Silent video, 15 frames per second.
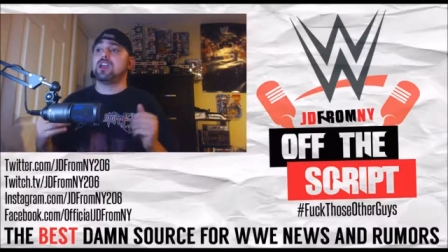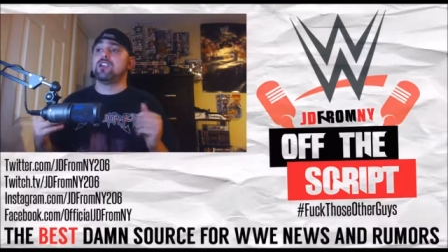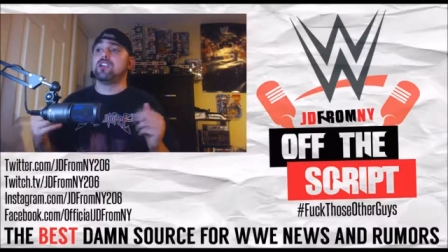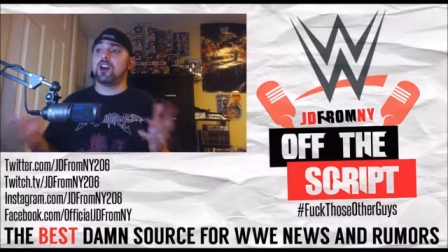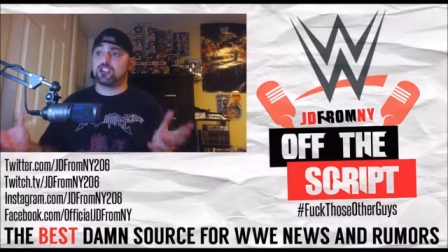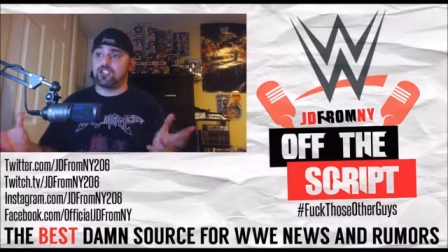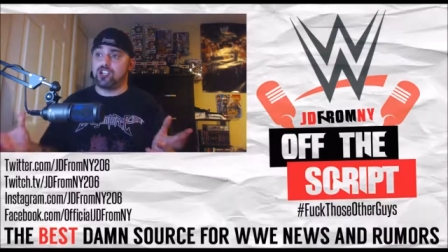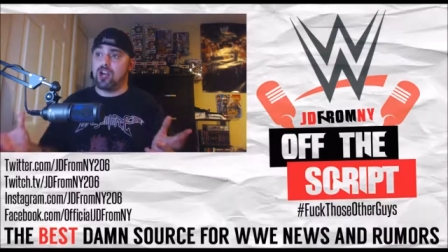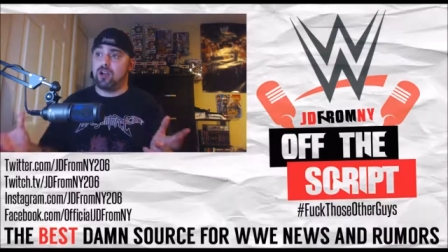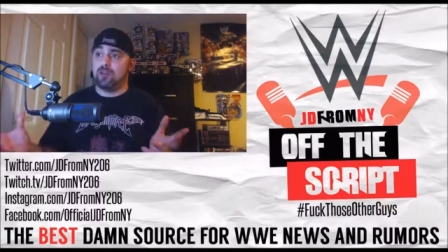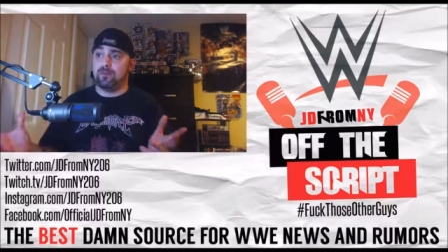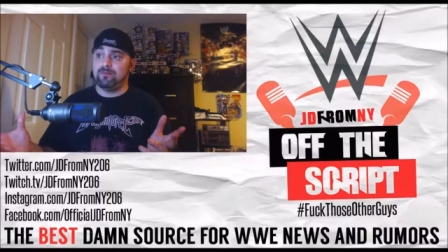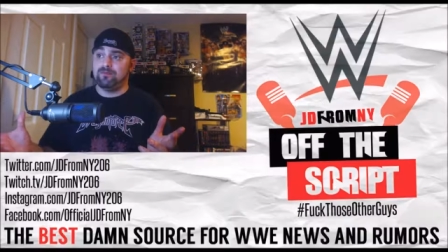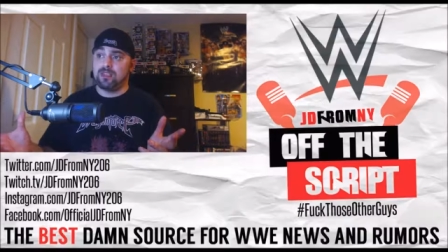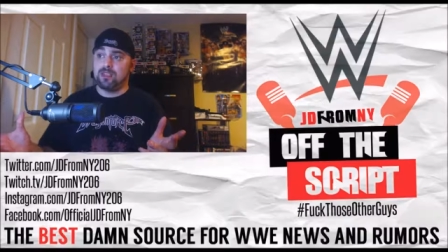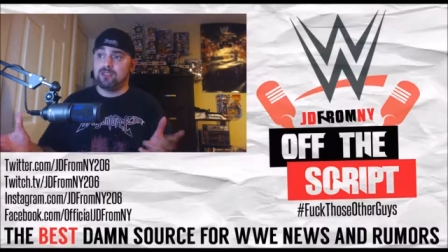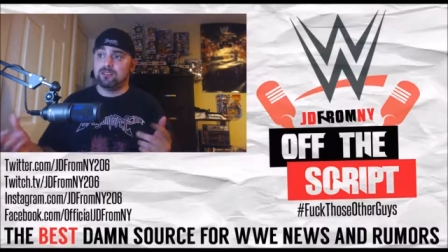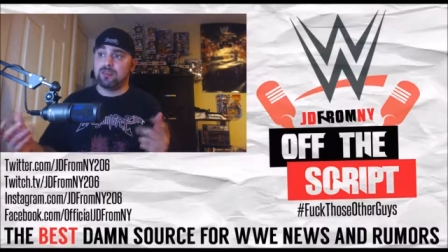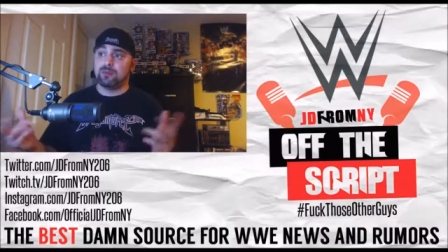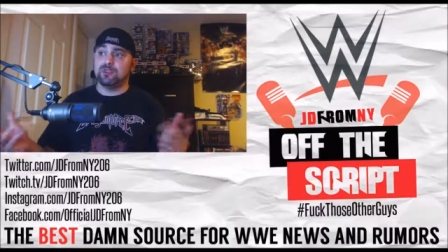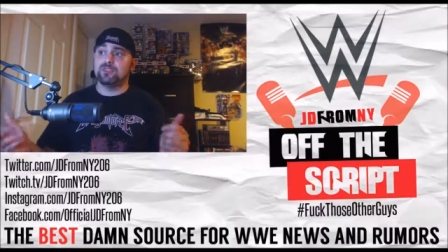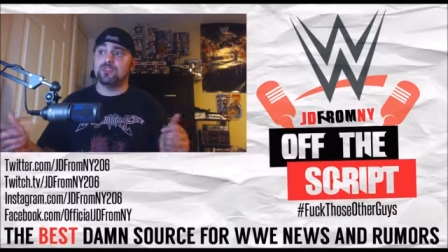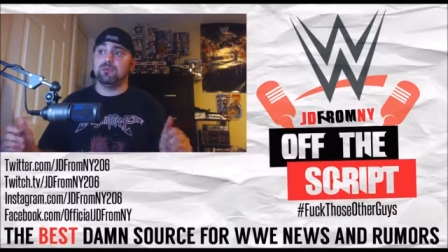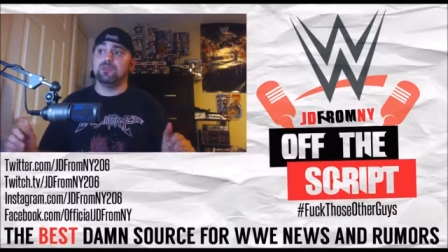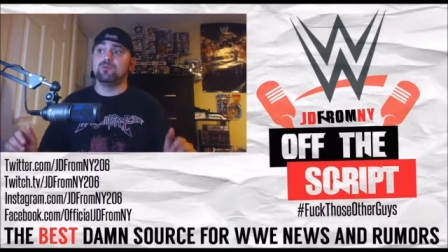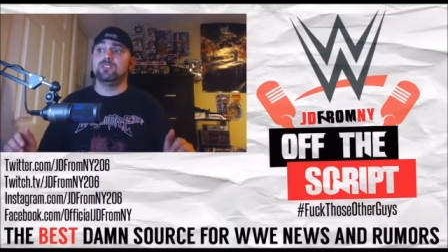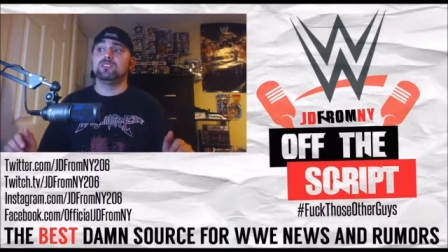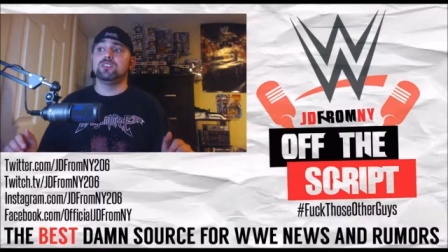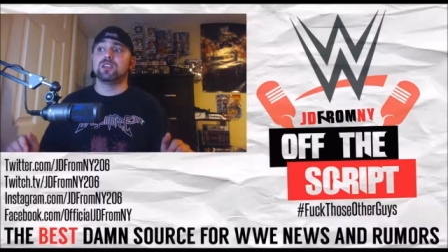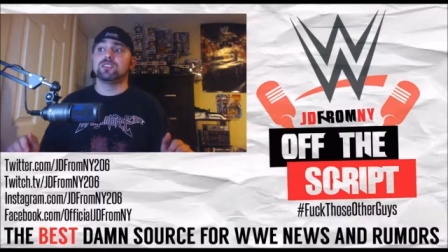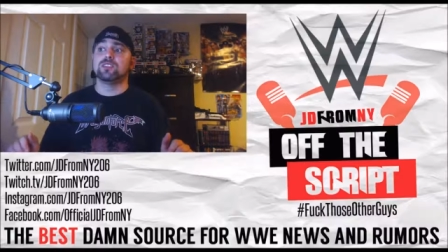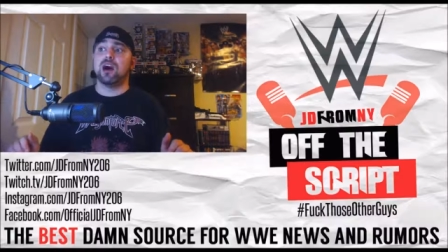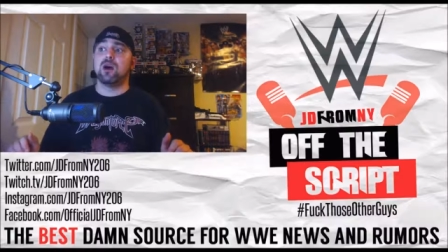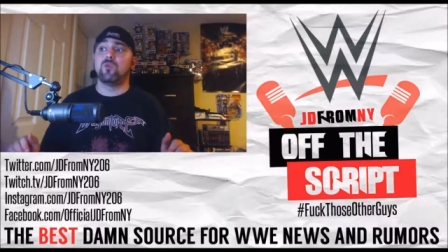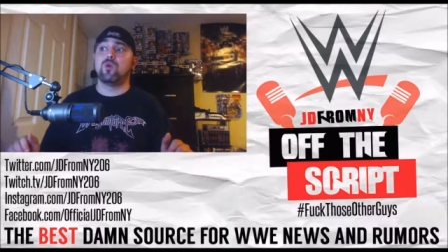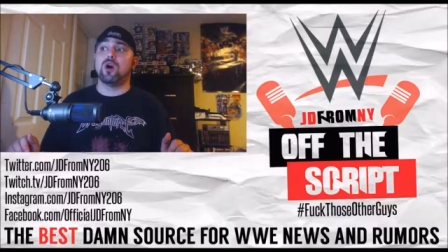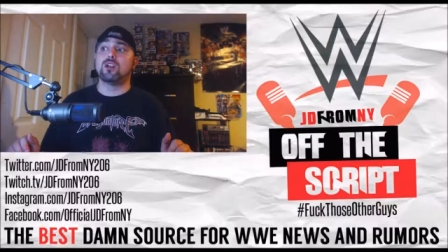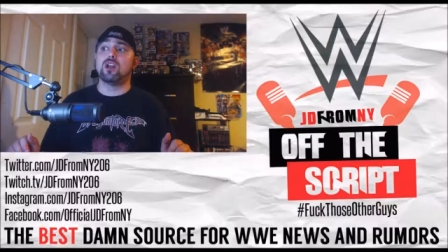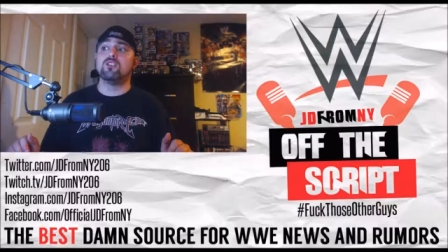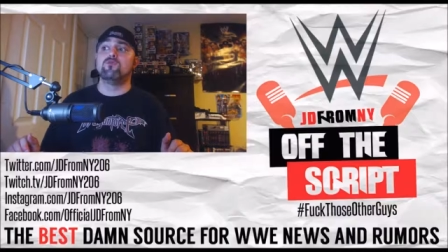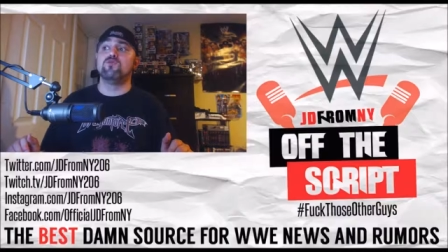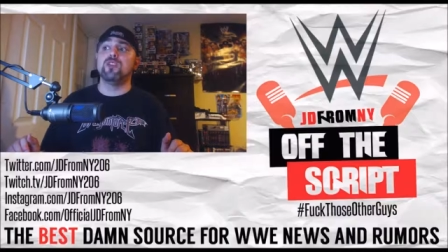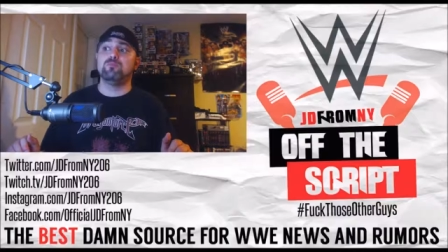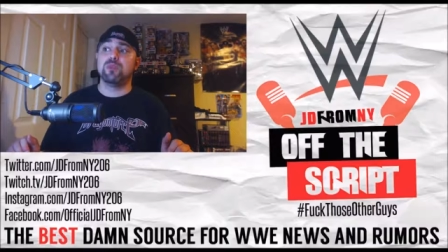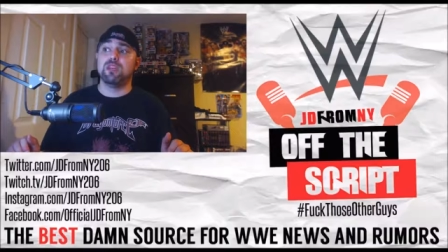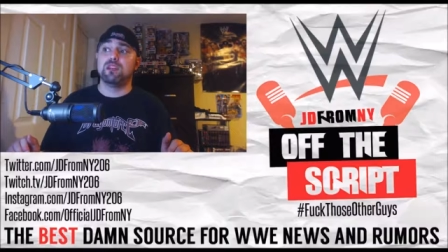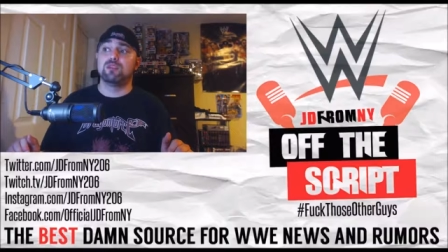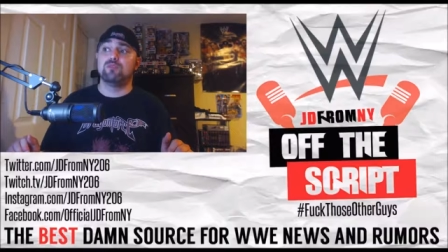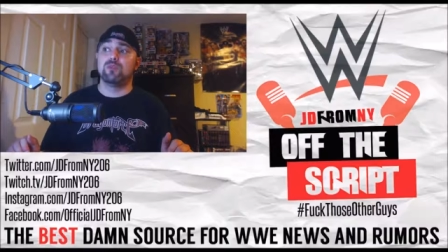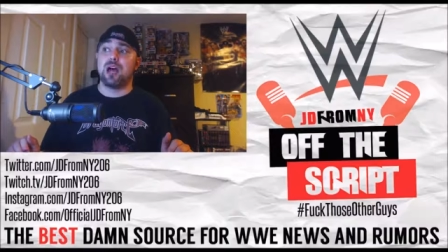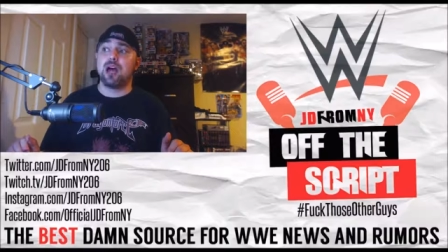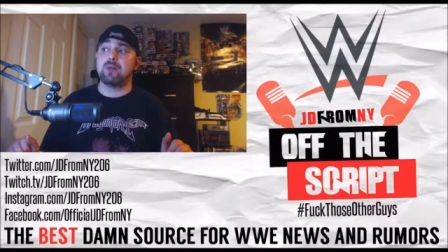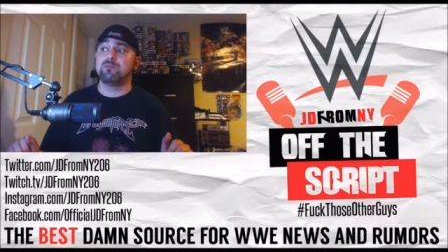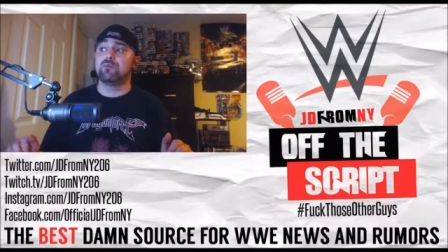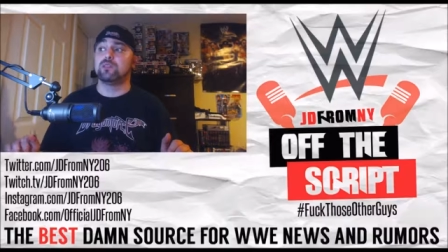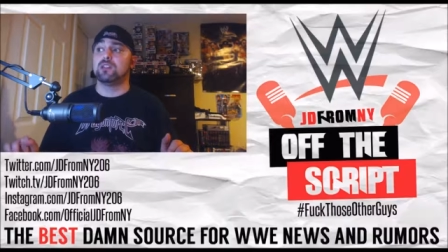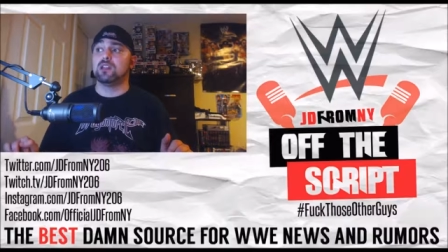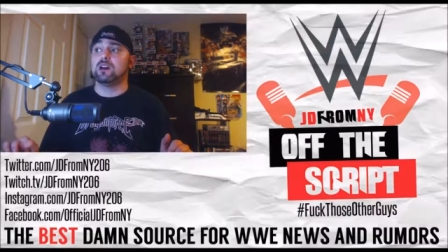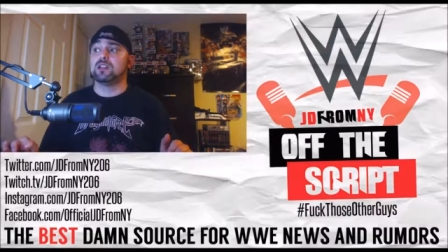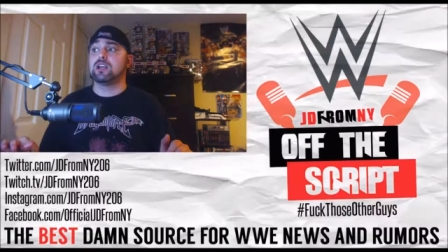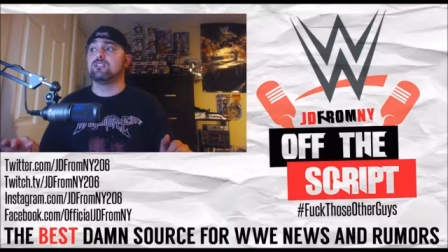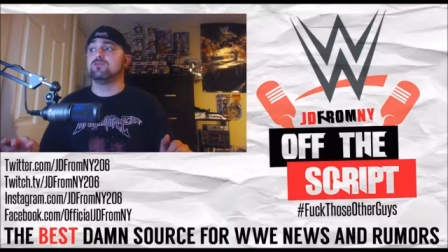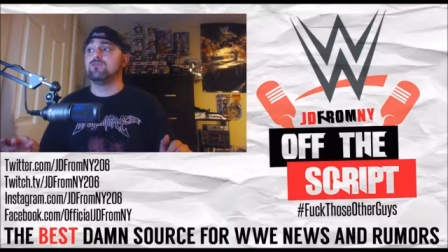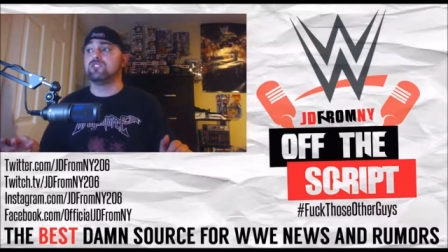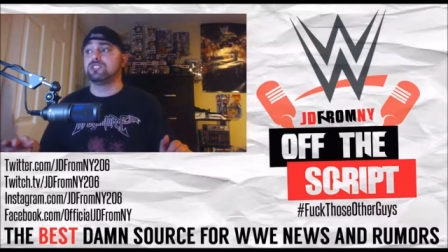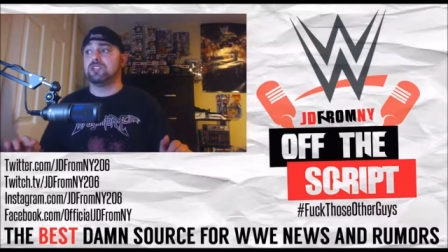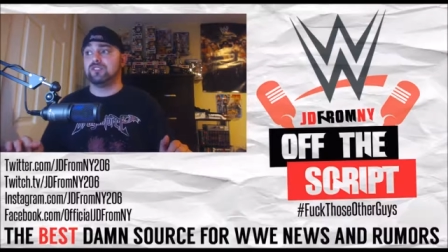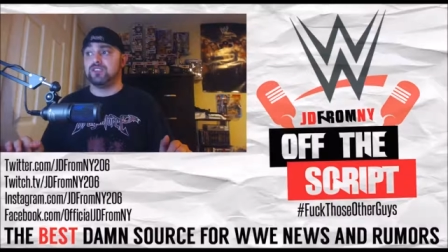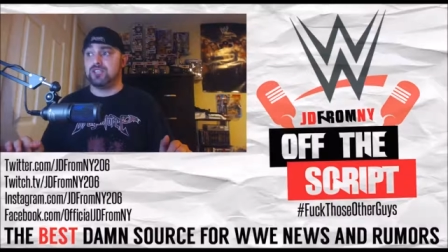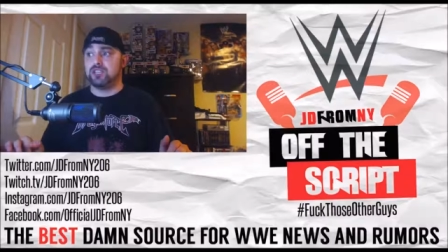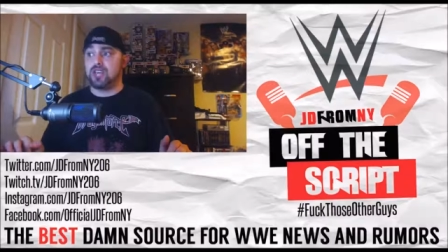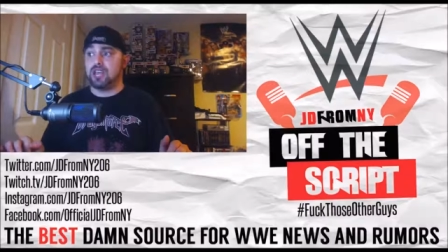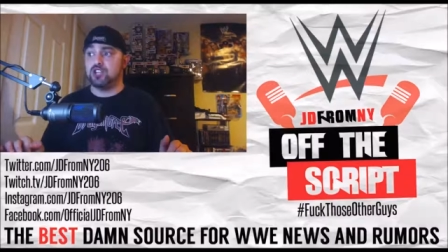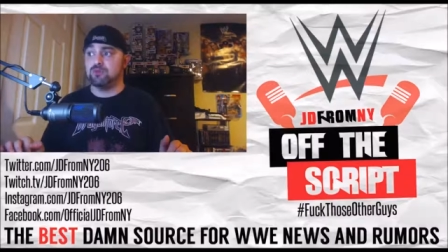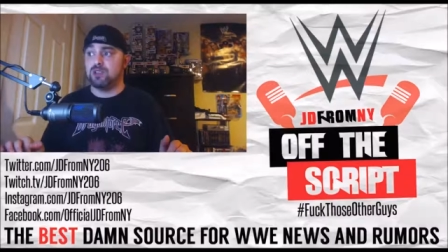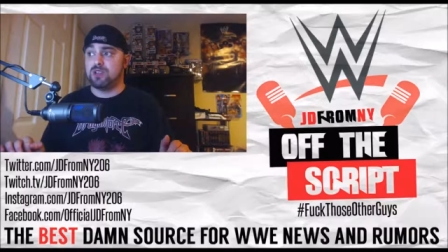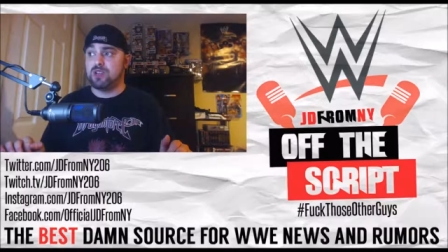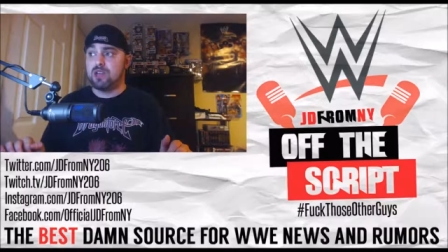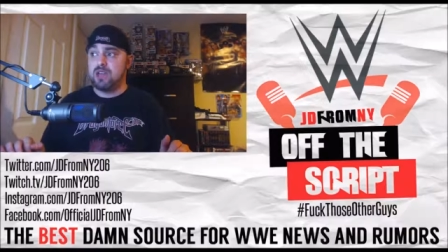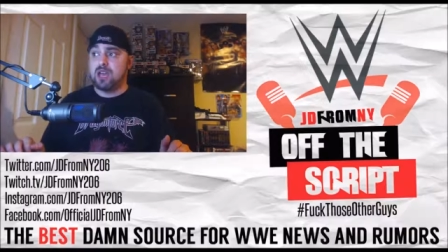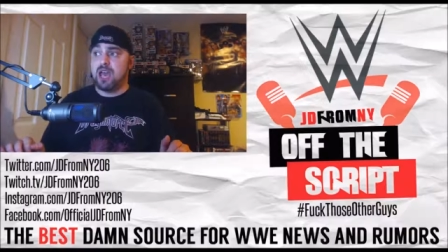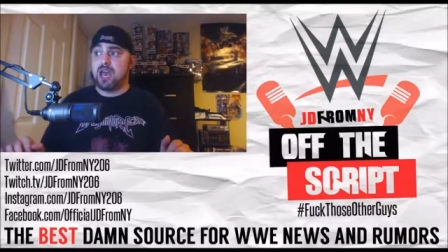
In a nutshell, WWE does not want a repeat of what happened with Lana and Rusev's engagement